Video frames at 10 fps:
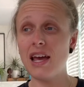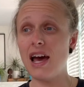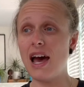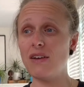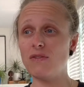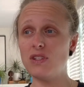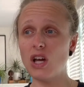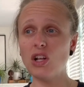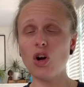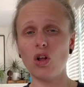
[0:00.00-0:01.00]
I've
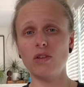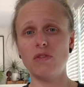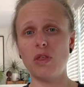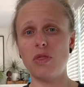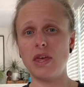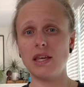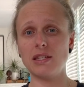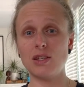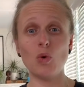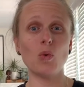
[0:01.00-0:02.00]
done all of the
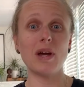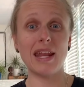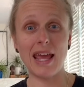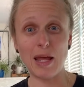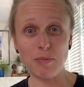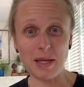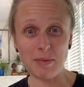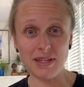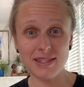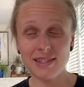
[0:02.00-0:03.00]
things. Oh, and I had
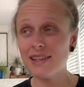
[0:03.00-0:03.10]
babies.